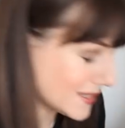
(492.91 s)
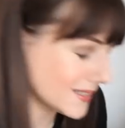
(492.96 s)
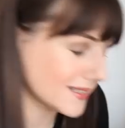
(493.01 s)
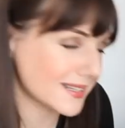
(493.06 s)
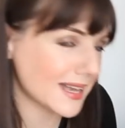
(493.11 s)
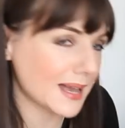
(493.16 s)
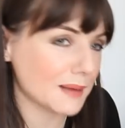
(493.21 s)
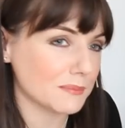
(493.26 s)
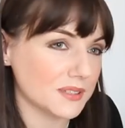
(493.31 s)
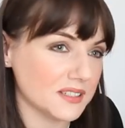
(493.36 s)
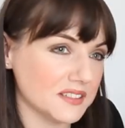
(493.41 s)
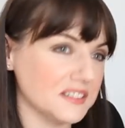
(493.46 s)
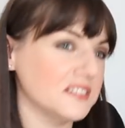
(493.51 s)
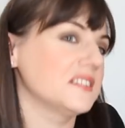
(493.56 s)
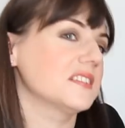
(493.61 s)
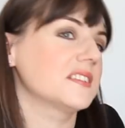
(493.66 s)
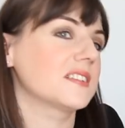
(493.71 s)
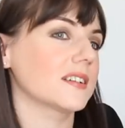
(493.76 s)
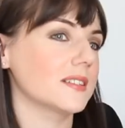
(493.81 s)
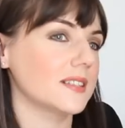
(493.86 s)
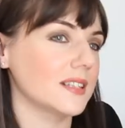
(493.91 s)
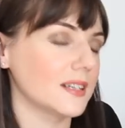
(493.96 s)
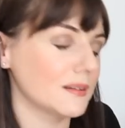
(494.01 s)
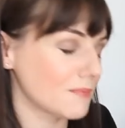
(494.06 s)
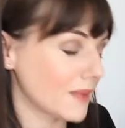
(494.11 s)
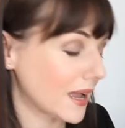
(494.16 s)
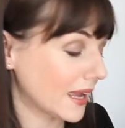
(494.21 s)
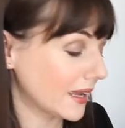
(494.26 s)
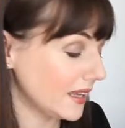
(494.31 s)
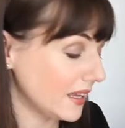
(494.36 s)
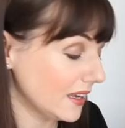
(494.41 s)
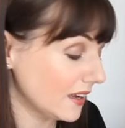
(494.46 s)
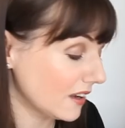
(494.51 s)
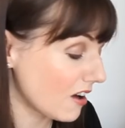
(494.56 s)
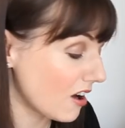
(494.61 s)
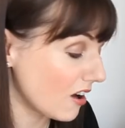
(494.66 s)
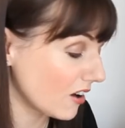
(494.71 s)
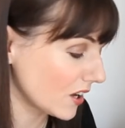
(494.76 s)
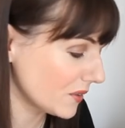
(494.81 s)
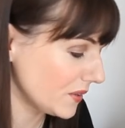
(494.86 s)
is absolutely disgusting and manky and
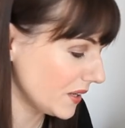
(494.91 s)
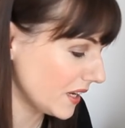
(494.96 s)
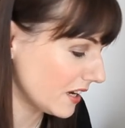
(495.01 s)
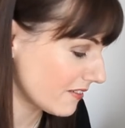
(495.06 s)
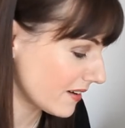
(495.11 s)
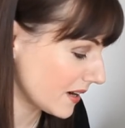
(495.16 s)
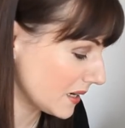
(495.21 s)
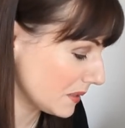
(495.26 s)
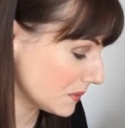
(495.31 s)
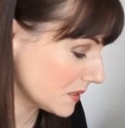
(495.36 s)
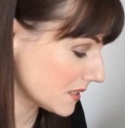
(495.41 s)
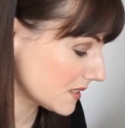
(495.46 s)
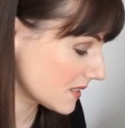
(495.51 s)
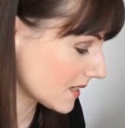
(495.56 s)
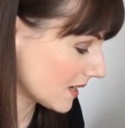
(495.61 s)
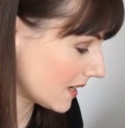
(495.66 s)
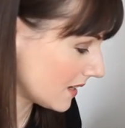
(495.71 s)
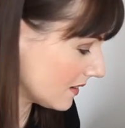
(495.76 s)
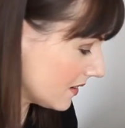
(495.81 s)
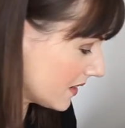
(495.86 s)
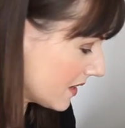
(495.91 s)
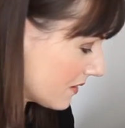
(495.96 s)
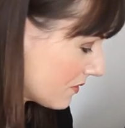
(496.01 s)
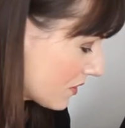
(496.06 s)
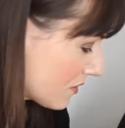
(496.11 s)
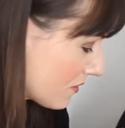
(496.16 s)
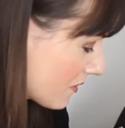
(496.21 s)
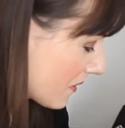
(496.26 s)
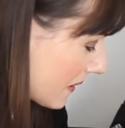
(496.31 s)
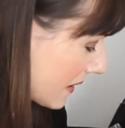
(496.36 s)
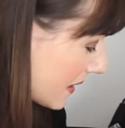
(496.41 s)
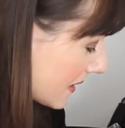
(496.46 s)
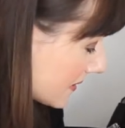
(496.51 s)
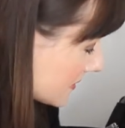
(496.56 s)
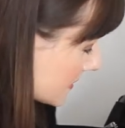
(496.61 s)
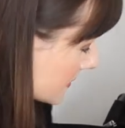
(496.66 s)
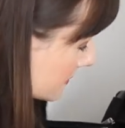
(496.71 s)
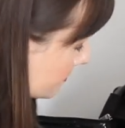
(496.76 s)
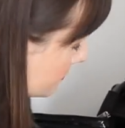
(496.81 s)
can't go near anyone's skin, I'll never throw it out.